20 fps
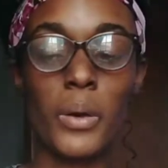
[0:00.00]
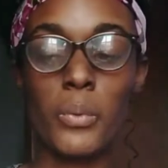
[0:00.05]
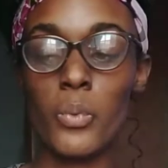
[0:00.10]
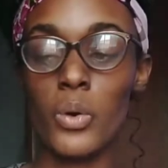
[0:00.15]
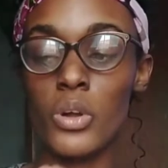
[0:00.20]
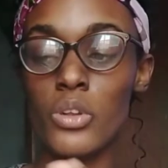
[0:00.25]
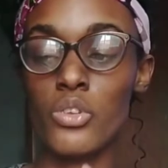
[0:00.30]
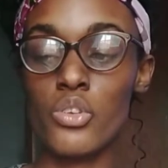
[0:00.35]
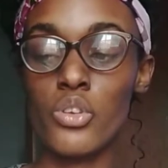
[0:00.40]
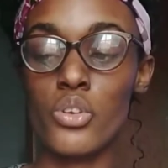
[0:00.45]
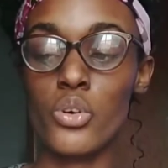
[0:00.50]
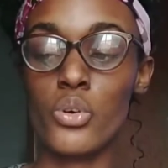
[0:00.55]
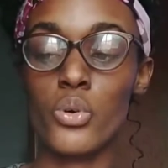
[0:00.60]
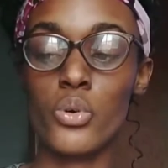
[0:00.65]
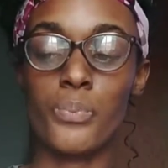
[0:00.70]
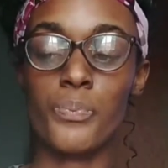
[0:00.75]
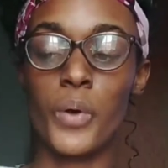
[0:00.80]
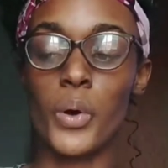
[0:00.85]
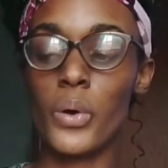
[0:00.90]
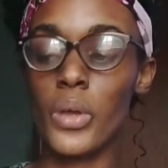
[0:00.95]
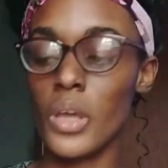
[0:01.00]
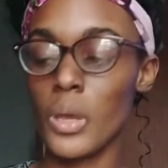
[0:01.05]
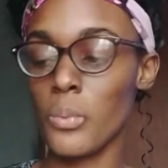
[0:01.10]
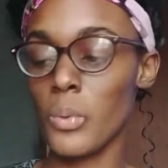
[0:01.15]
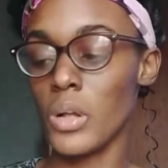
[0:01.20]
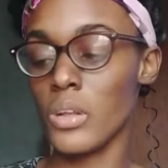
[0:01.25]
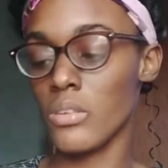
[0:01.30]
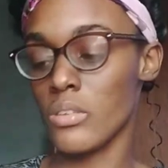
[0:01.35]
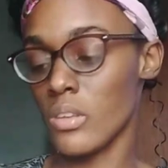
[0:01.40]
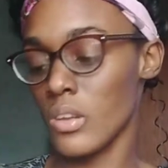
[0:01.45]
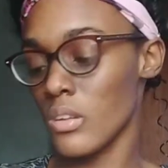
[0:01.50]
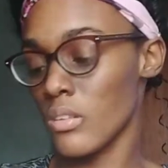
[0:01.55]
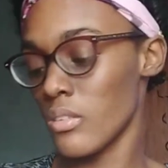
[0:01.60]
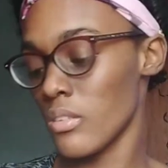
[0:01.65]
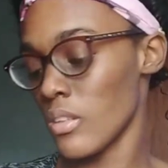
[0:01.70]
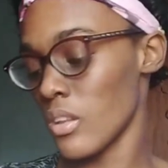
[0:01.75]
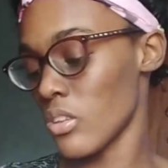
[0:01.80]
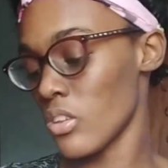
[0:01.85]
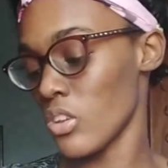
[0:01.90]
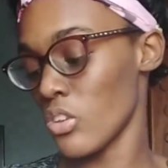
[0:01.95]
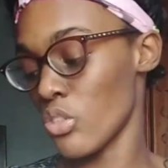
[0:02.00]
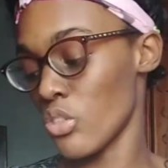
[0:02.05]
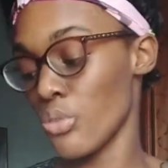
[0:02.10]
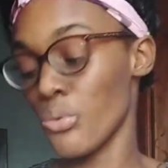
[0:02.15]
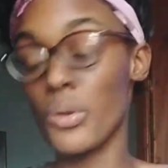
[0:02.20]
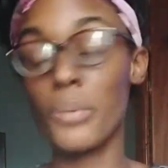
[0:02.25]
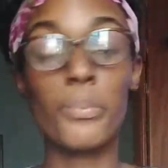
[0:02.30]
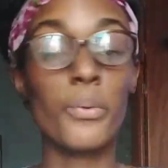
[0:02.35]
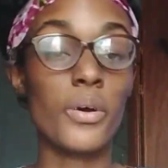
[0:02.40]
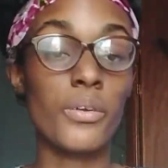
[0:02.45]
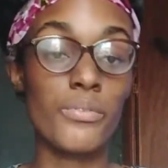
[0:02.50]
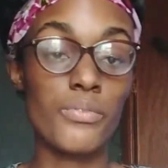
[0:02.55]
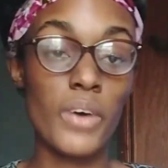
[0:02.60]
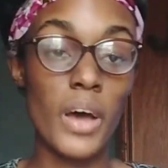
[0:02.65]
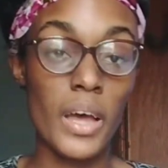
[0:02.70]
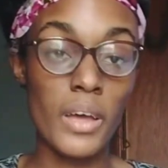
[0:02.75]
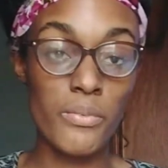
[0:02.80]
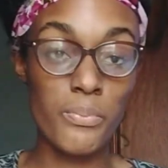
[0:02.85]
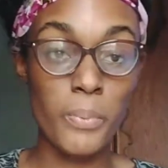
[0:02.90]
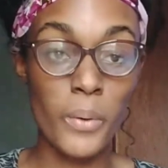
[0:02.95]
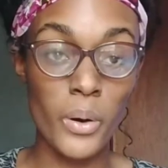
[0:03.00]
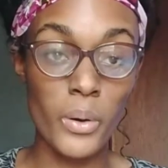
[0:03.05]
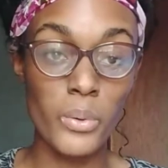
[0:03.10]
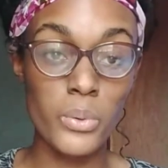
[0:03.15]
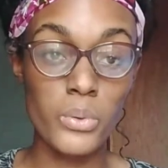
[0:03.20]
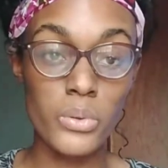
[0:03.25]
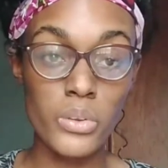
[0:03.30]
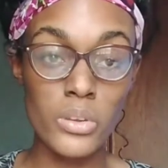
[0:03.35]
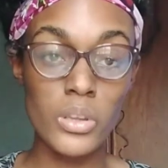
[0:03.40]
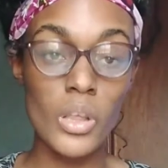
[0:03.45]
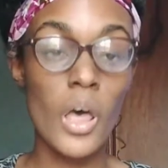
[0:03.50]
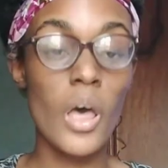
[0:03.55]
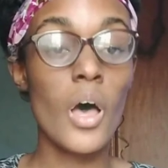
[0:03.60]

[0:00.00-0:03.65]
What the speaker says: want to know, okay, well, since this is 3.5 pounds,